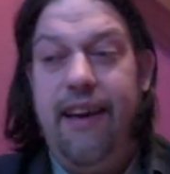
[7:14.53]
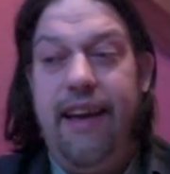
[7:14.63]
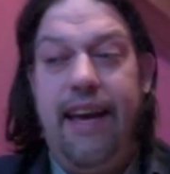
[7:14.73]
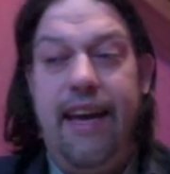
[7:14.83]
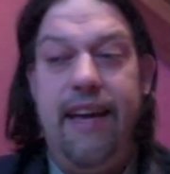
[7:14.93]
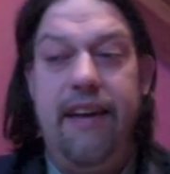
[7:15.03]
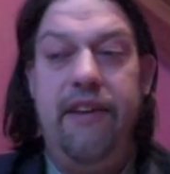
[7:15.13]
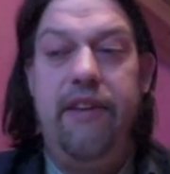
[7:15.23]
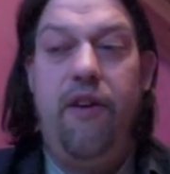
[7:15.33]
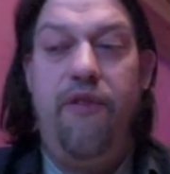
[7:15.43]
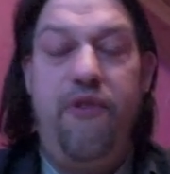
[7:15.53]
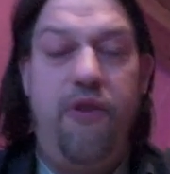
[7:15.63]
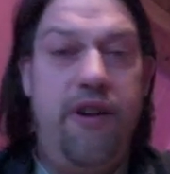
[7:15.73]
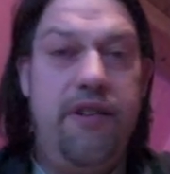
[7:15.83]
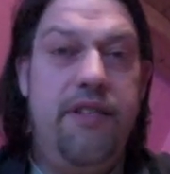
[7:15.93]
and of
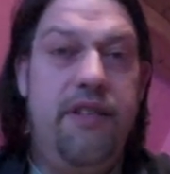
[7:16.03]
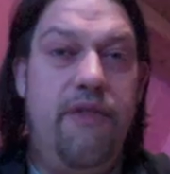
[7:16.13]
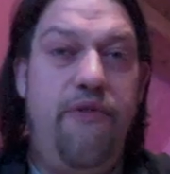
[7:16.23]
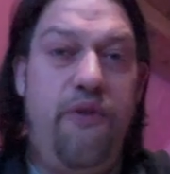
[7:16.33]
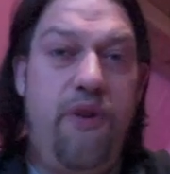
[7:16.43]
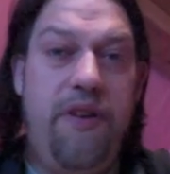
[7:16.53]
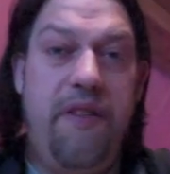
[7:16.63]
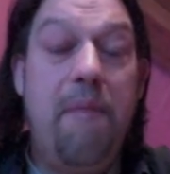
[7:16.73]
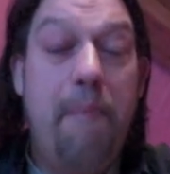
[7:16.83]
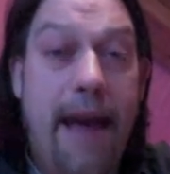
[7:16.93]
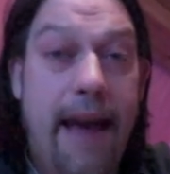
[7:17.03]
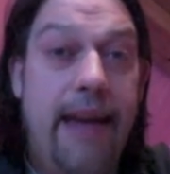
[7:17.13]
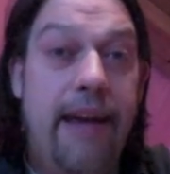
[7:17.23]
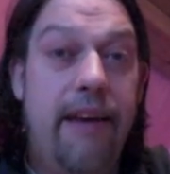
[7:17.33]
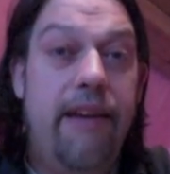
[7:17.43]
course for the
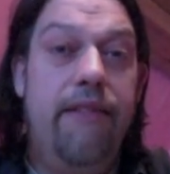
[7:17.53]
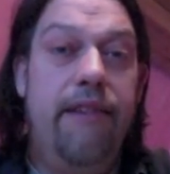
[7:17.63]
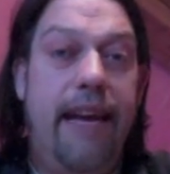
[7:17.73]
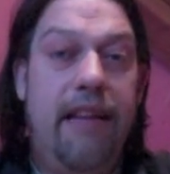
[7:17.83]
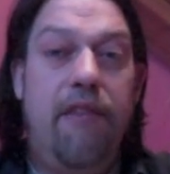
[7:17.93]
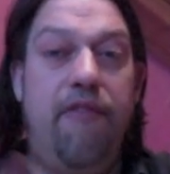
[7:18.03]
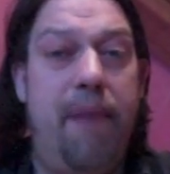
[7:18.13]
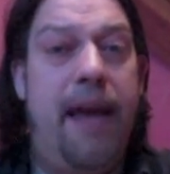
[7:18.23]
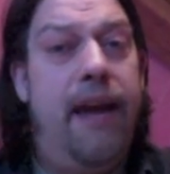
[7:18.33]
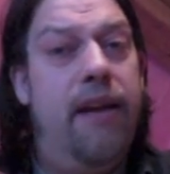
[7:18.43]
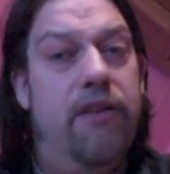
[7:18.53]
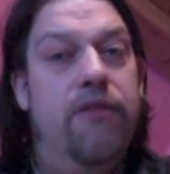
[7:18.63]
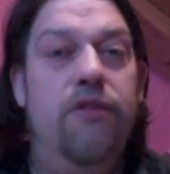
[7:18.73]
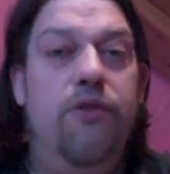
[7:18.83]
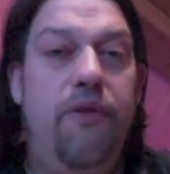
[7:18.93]
May, 8th of May
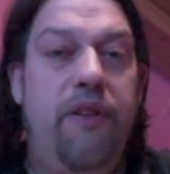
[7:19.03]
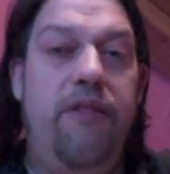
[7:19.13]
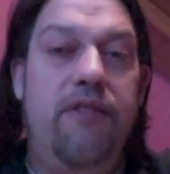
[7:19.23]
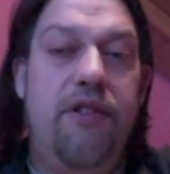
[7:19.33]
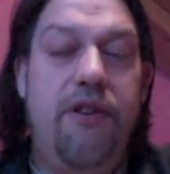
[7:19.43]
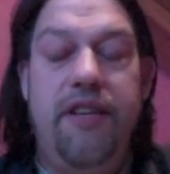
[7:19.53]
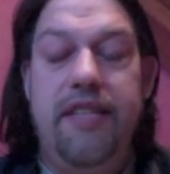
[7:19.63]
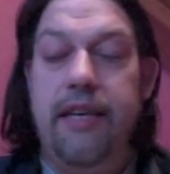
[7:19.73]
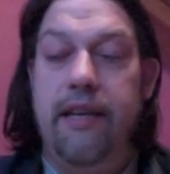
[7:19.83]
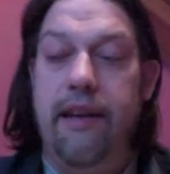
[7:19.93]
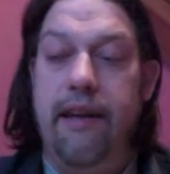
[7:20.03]
2013.